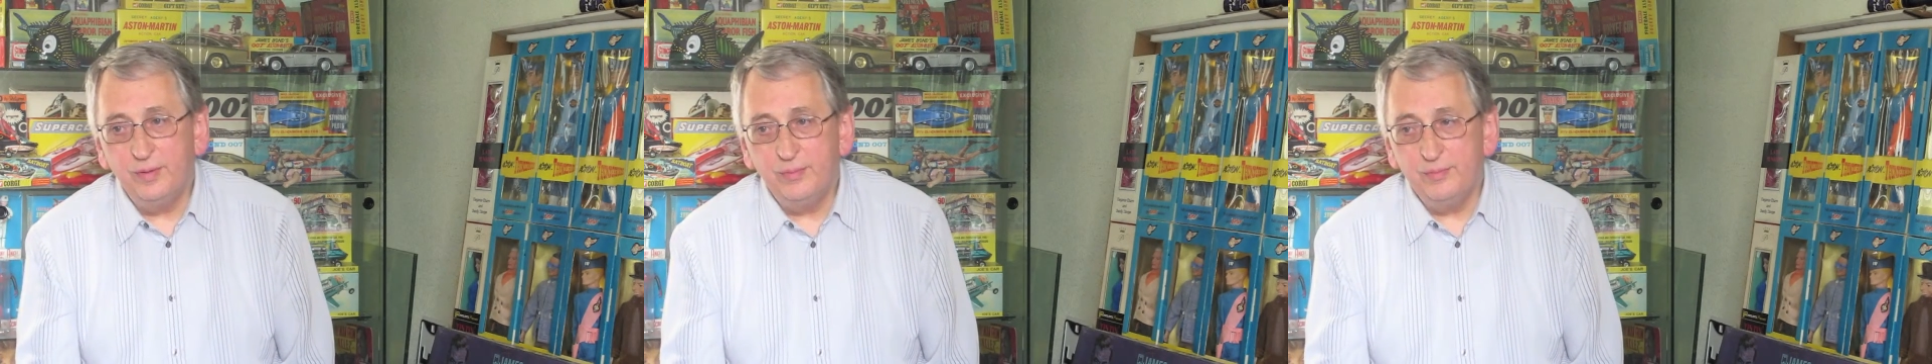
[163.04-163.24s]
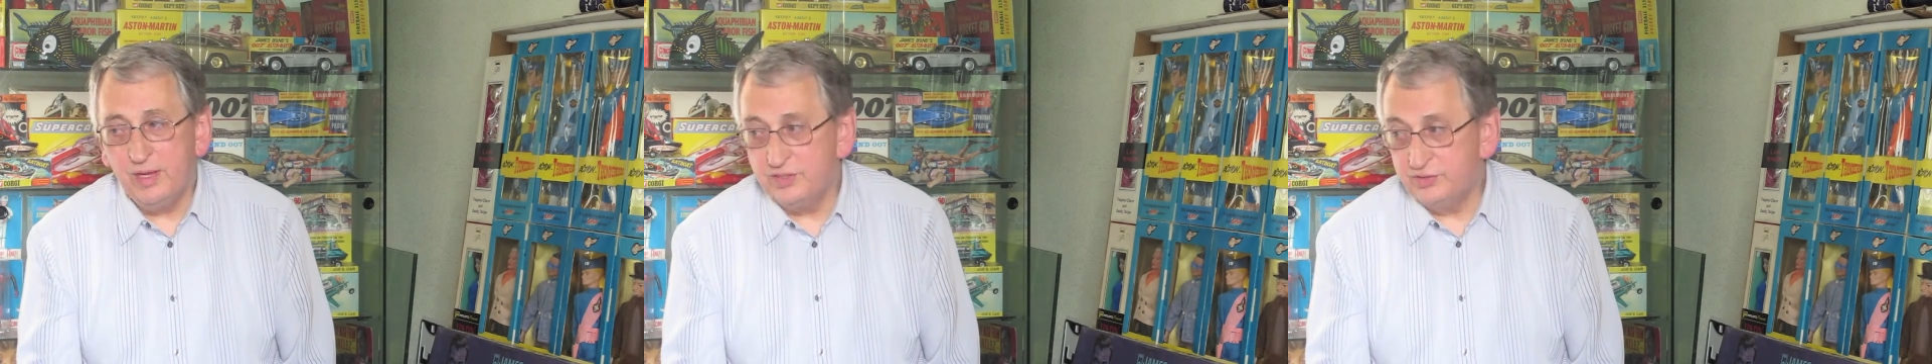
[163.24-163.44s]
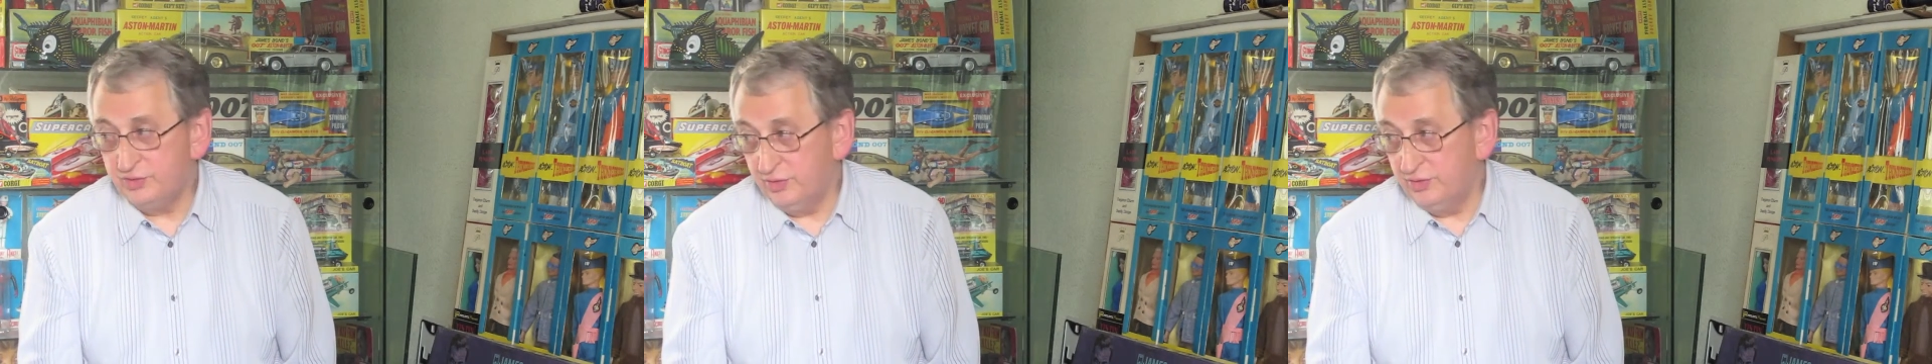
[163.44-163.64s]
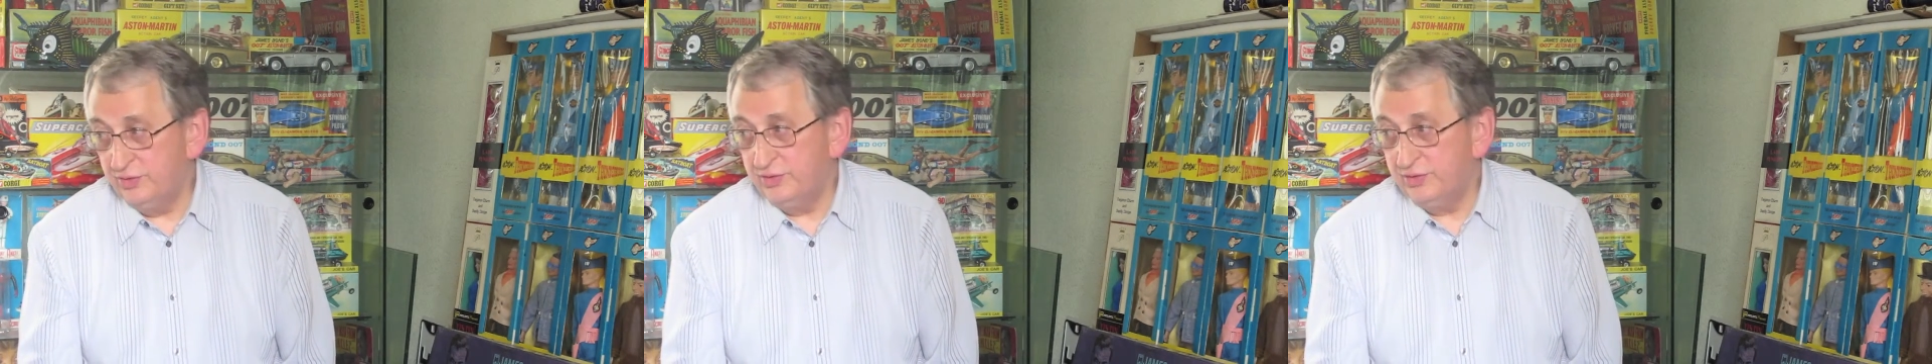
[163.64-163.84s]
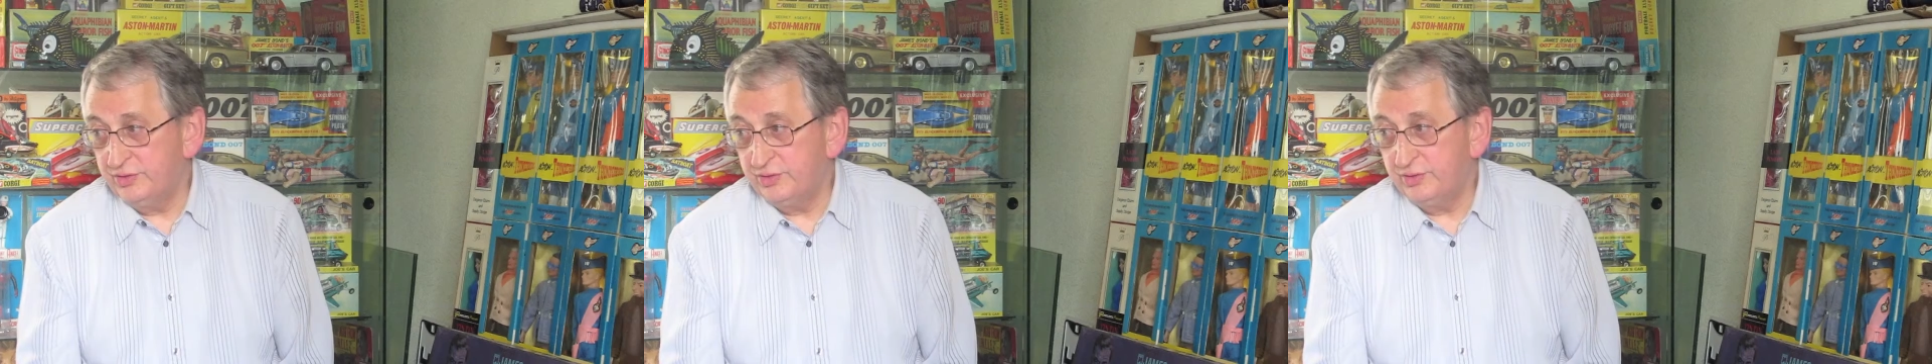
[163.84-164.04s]
My
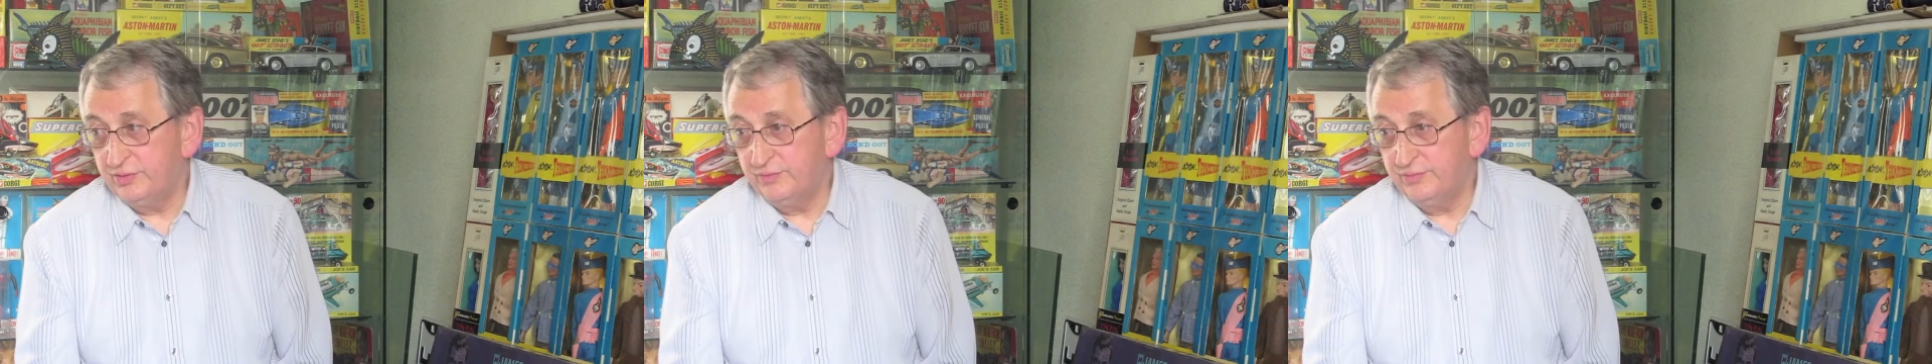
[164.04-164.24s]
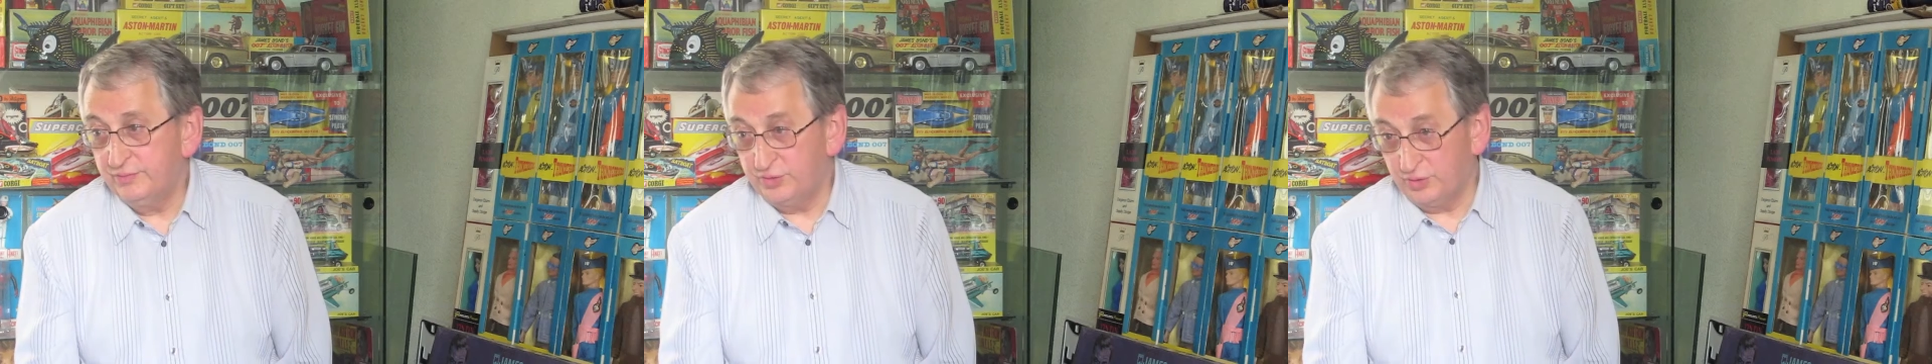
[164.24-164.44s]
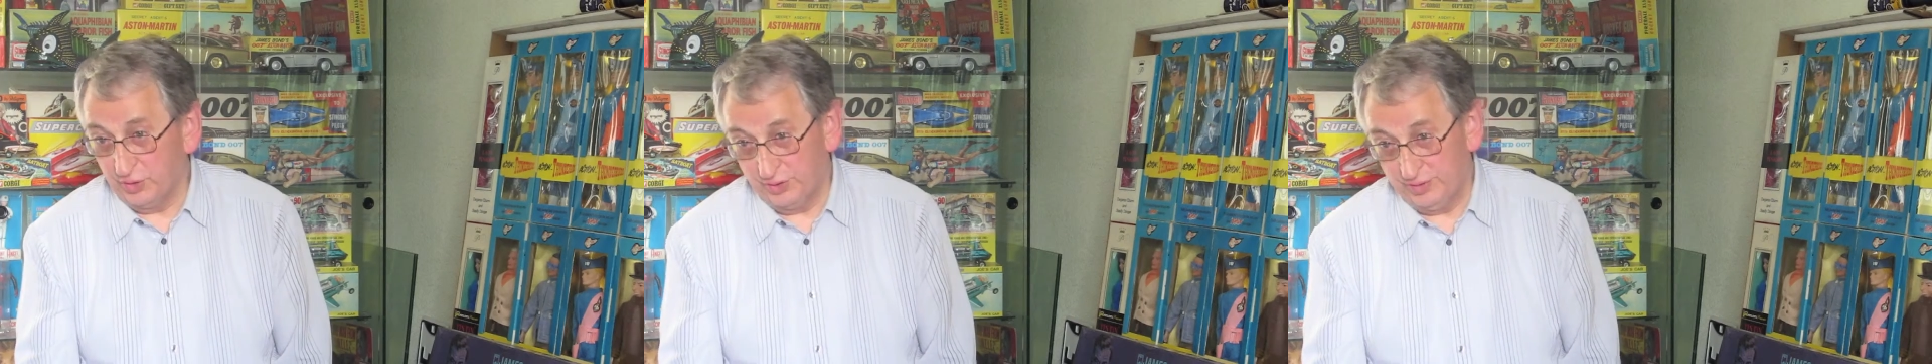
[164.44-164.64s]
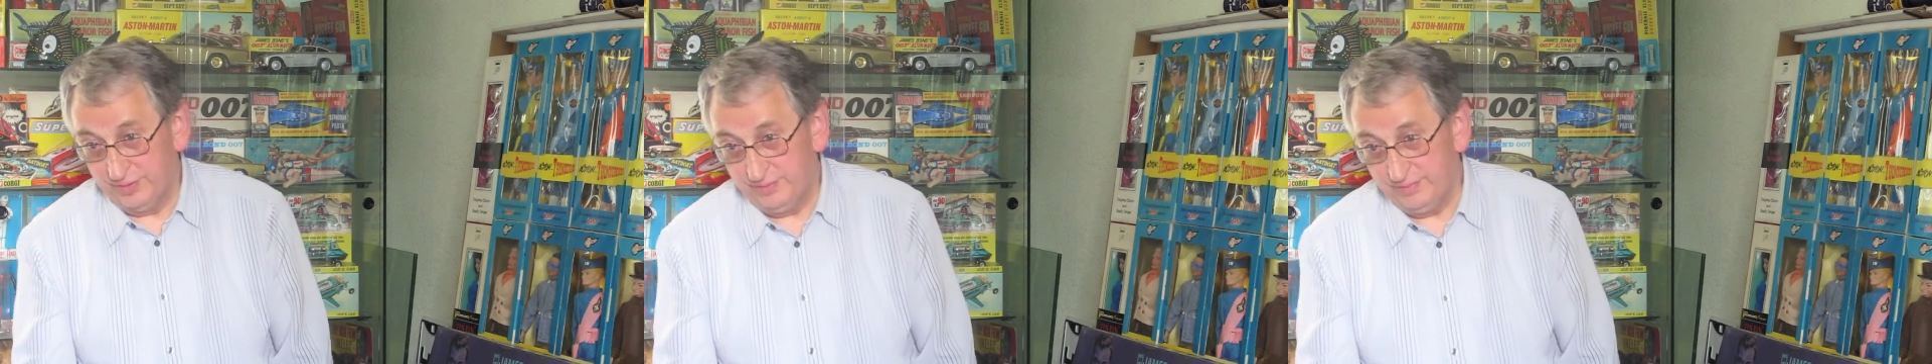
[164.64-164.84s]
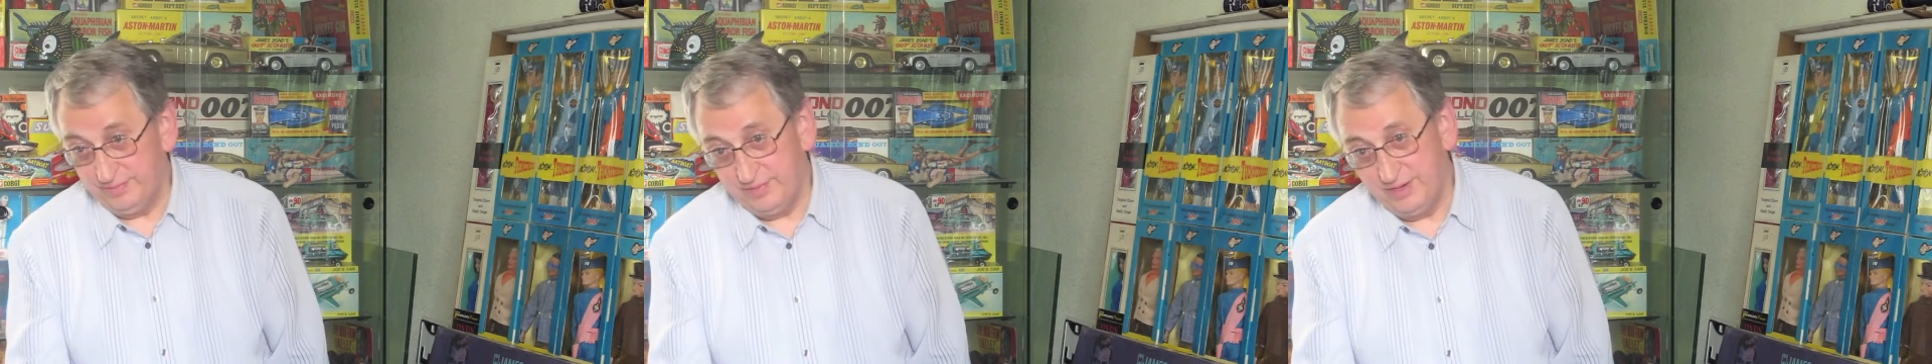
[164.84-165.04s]
son's son,